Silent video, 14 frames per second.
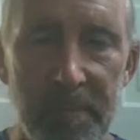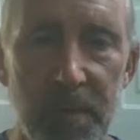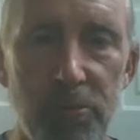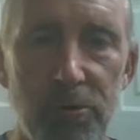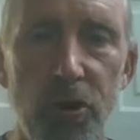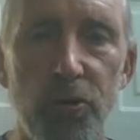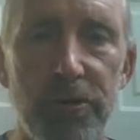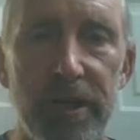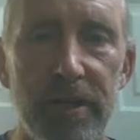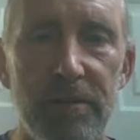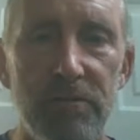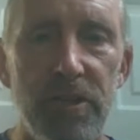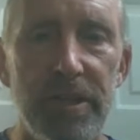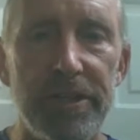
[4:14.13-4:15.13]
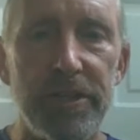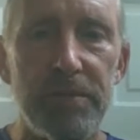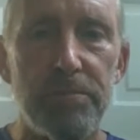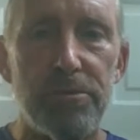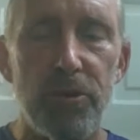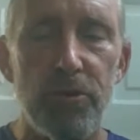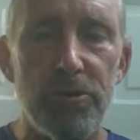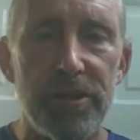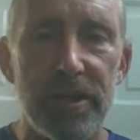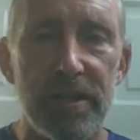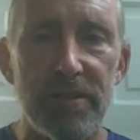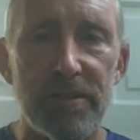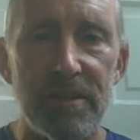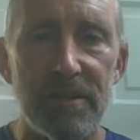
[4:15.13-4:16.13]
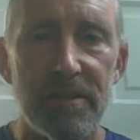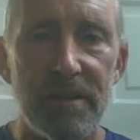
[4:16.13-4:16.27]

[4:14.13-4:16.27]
protein, really good proteins,